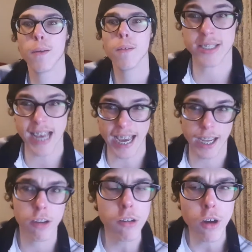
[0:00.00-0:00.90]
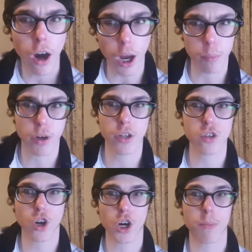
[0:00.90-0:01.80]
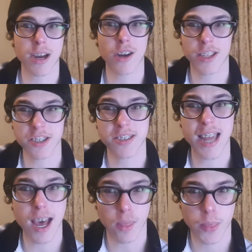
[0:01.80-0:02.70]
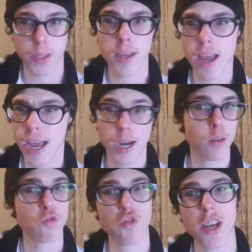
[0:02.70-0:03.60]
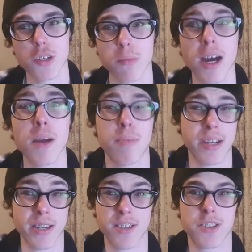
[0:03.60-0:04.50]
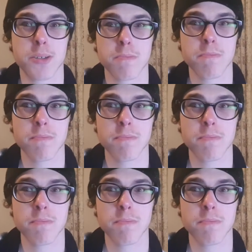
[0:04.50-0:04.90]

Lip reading: Today, I'm going to talk about his death and raise my opinions.